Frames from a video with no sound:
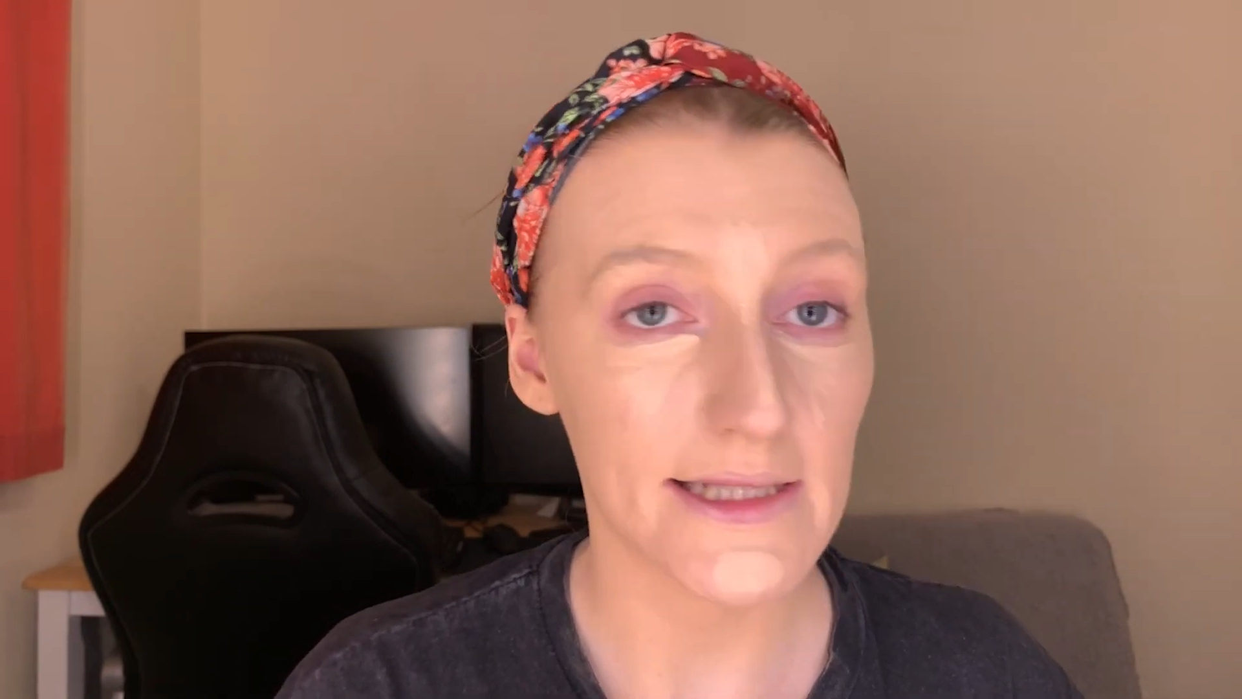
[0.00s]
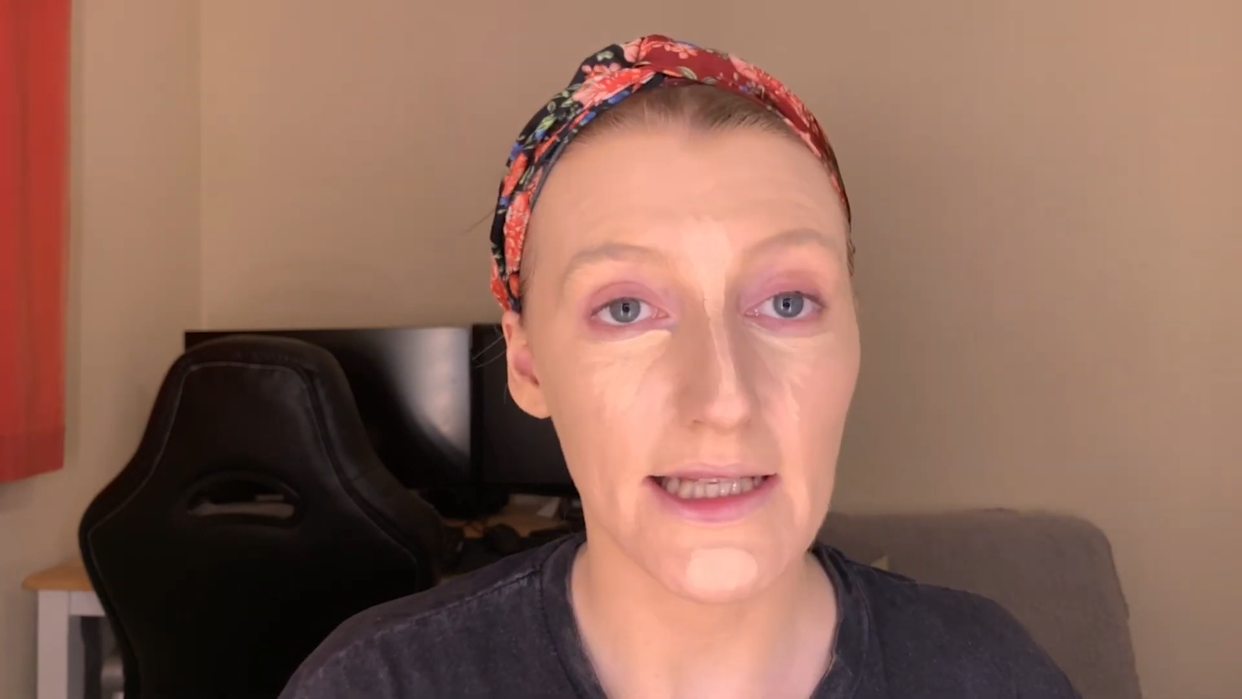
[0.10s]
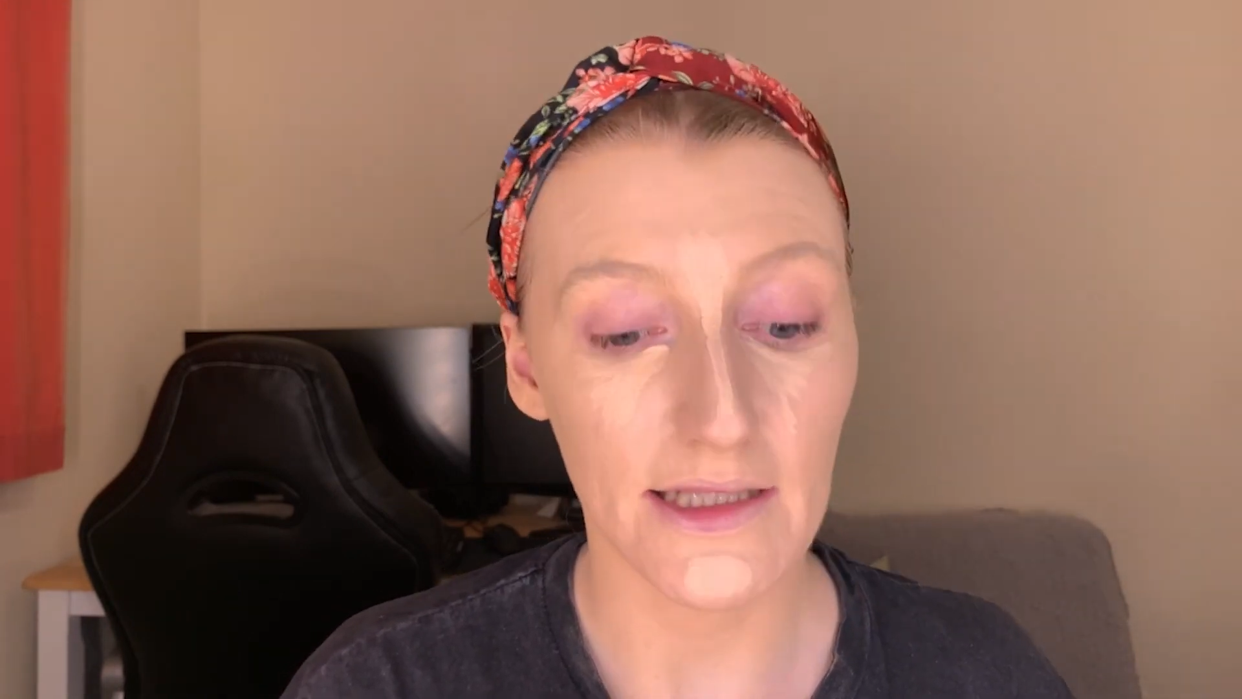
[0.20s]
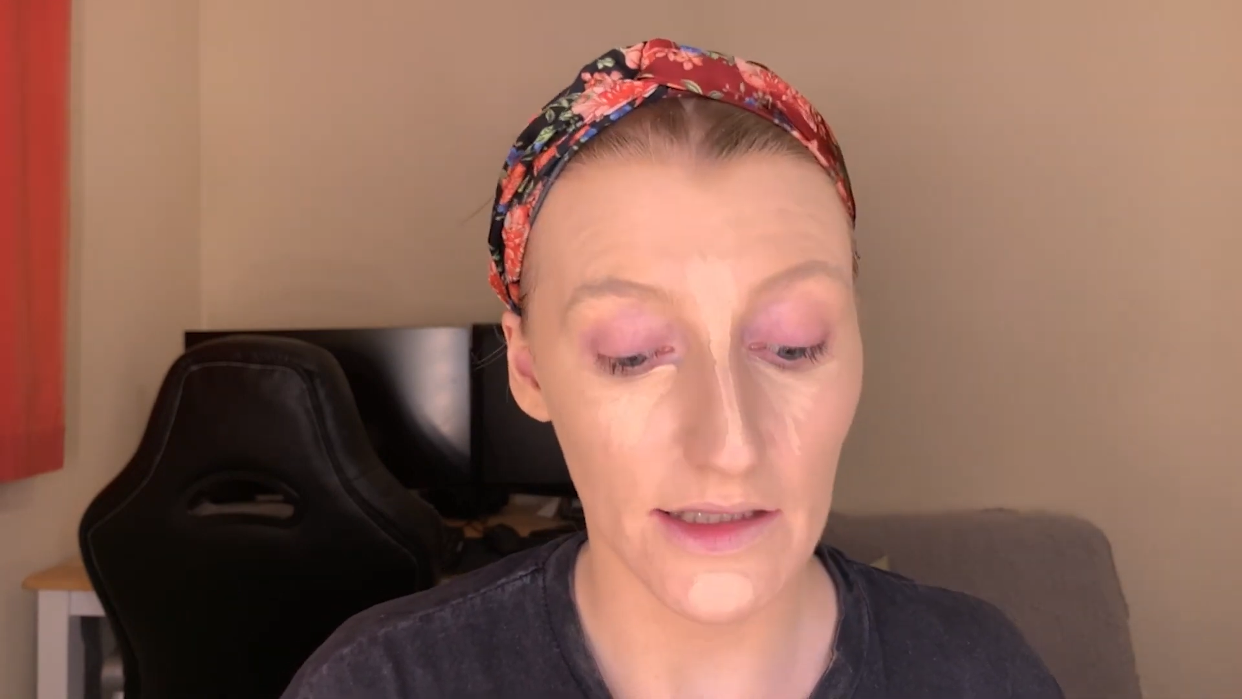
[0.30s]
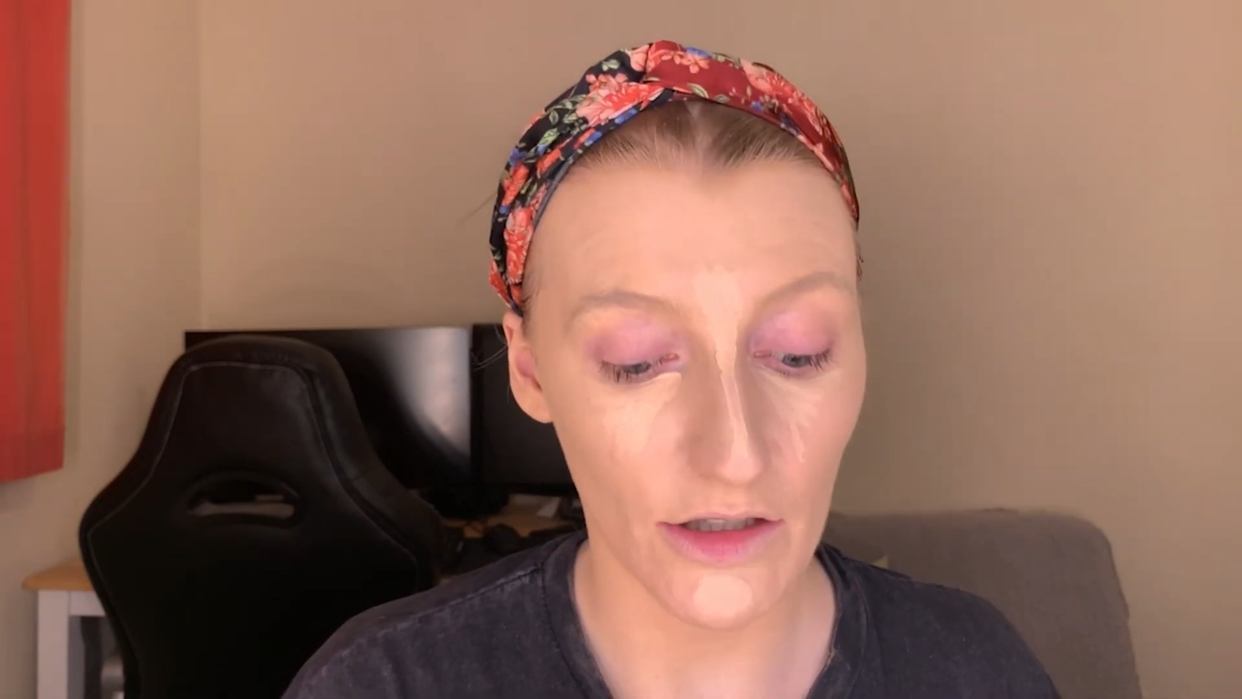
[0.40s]
in
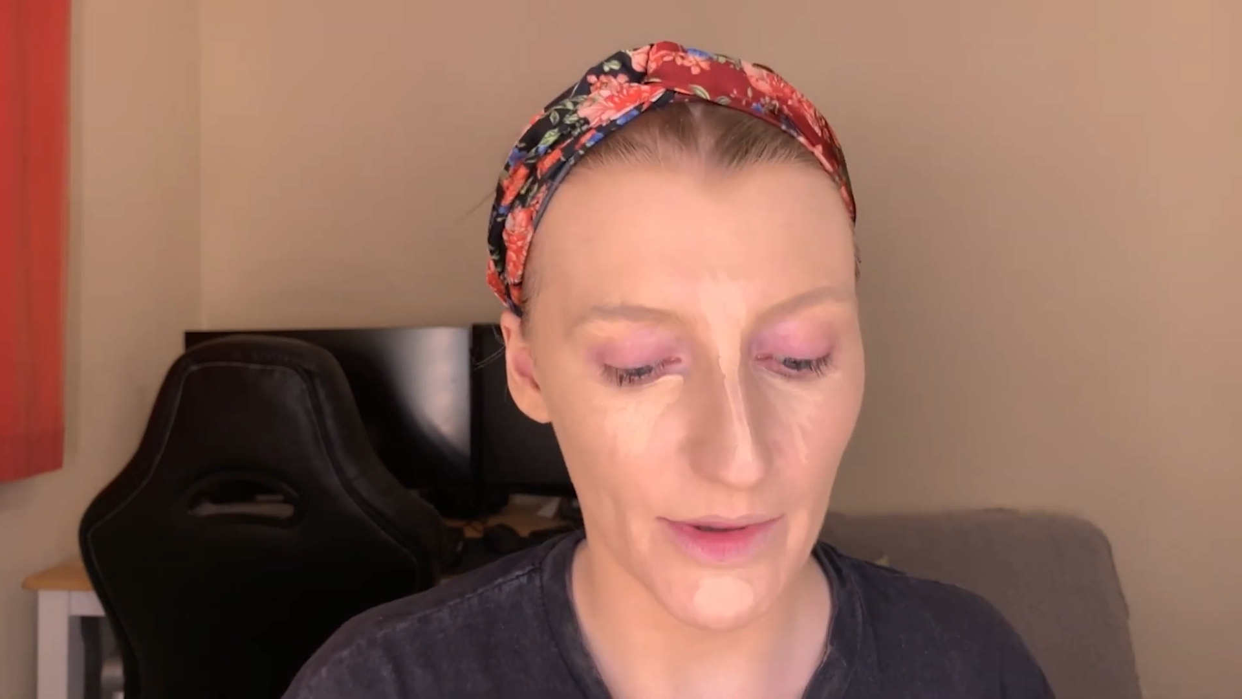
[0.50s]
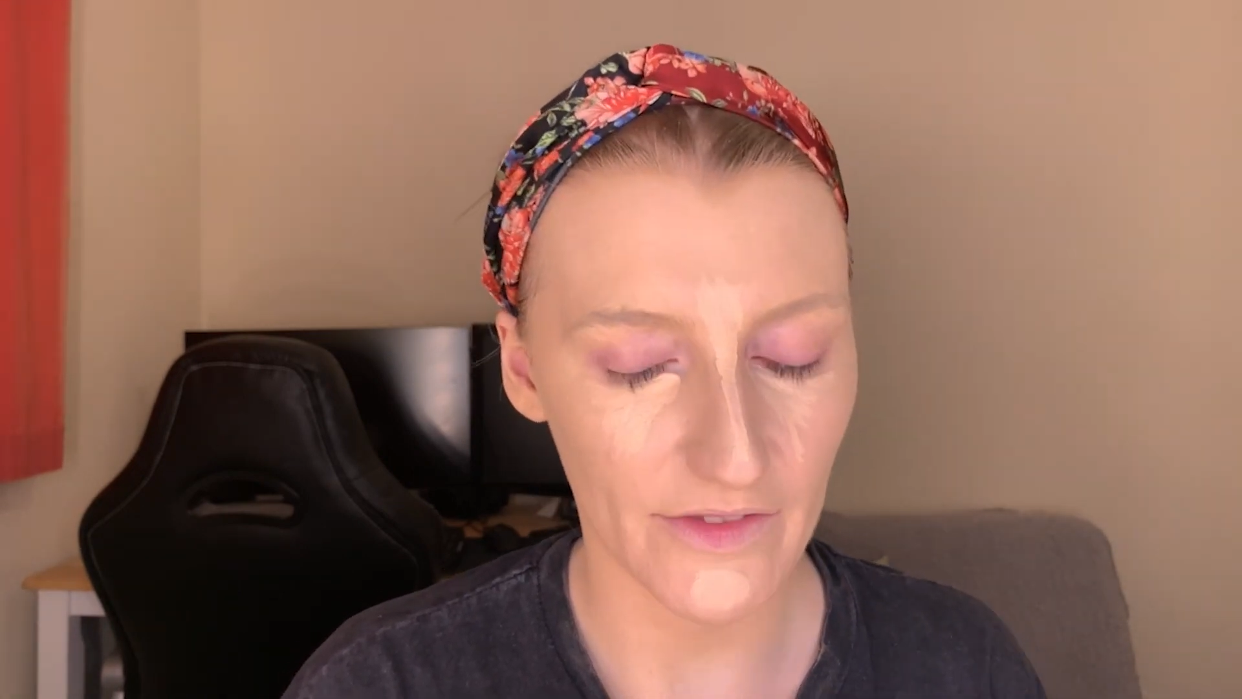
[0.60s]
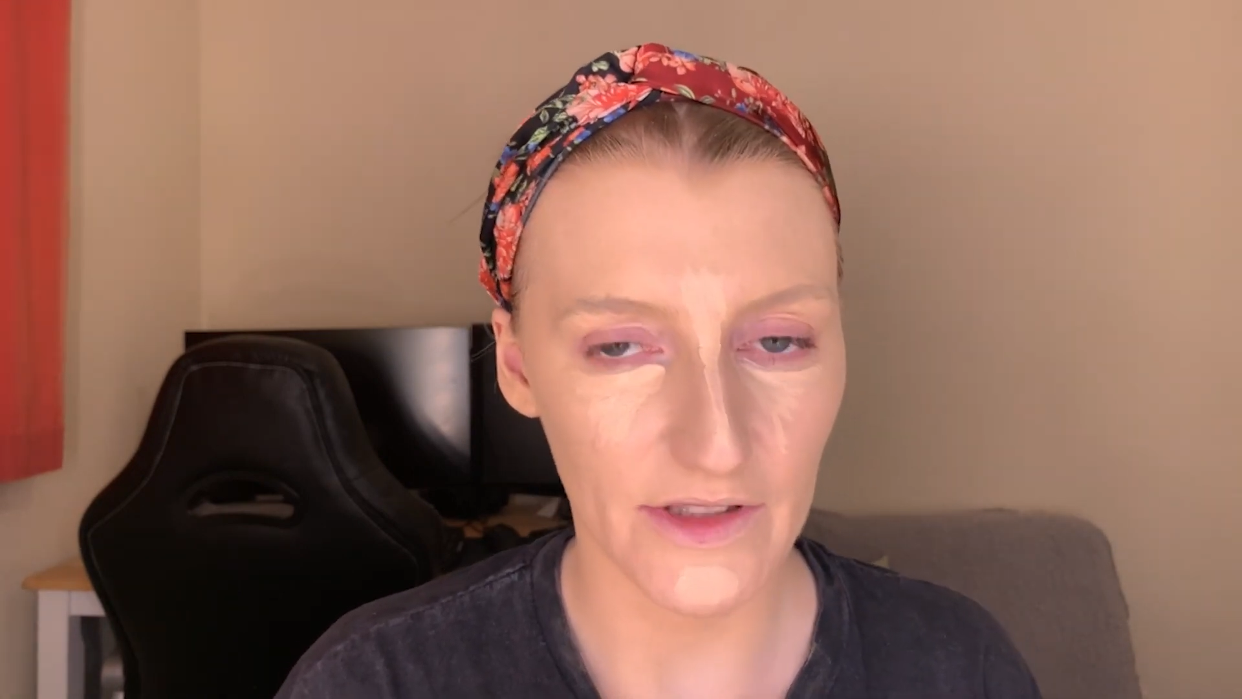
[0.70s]
a little bit of